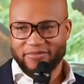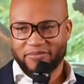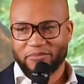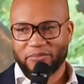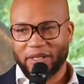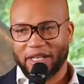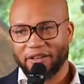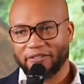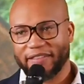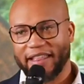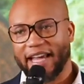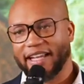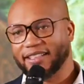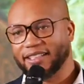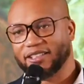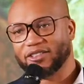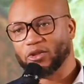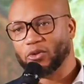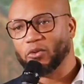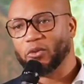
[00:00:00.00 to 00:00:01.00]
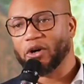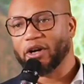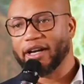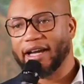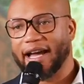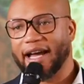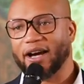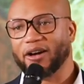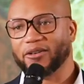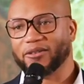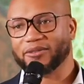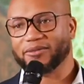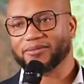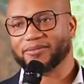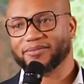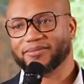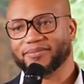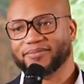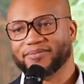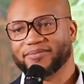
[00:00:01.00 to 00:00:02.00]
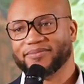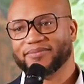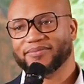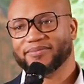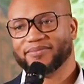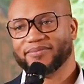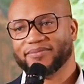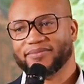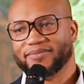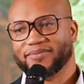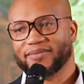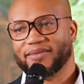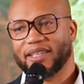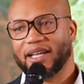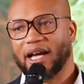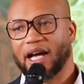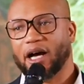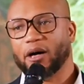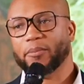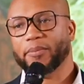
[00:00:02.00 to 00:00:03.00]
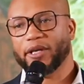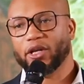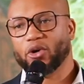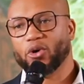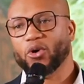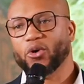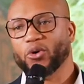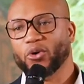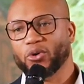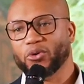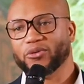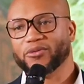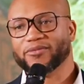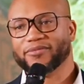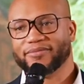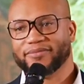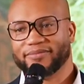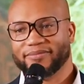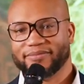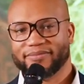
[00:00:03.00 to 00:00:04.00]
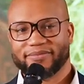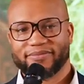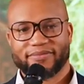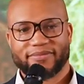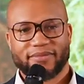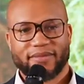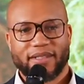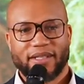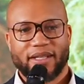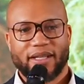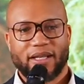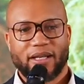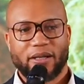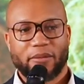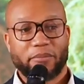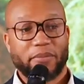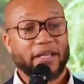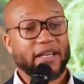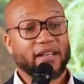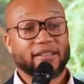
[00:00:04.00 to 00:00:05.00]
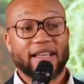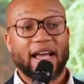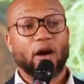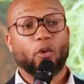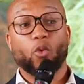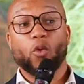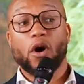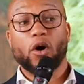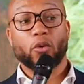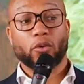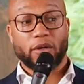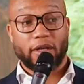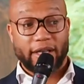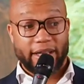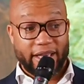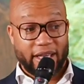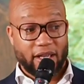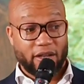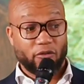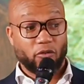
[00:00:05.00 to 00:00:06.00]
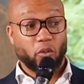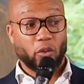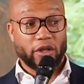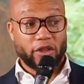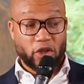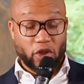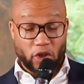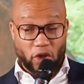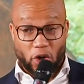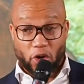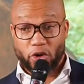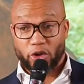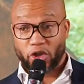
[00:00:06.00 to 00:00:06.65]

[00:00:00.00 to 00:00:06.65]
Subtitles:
But if that doesn't work out, I'll be cool. Because I won't live with your